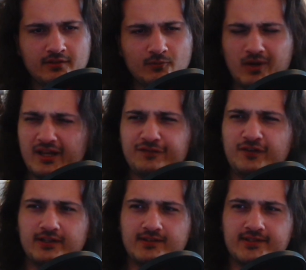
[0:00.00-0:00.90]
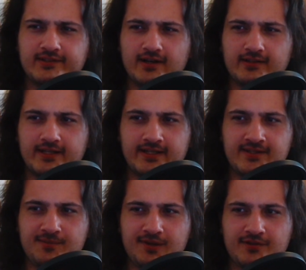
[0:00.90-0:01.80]
Why the fuck does he talk like that?
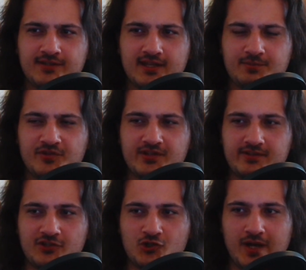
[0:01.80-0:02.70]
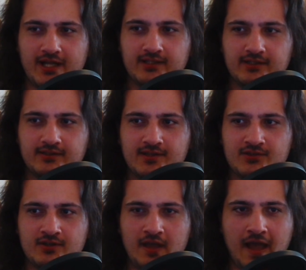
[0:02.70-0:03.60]
Is it because he has possessed the dragon and
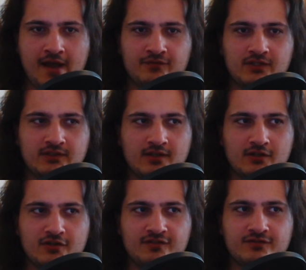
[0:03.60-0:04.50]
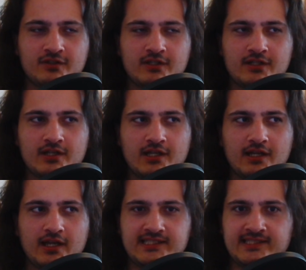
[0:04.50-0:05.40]
doesn't have the tongue of
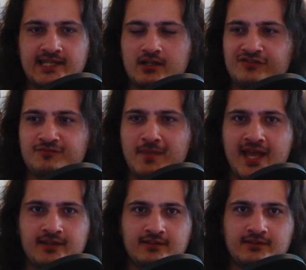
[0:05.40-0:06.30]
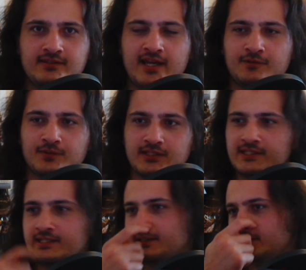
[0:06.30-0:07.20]
uh, the tongue of man that
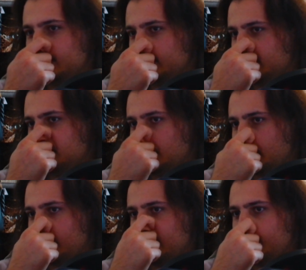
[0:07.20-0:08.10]
really, really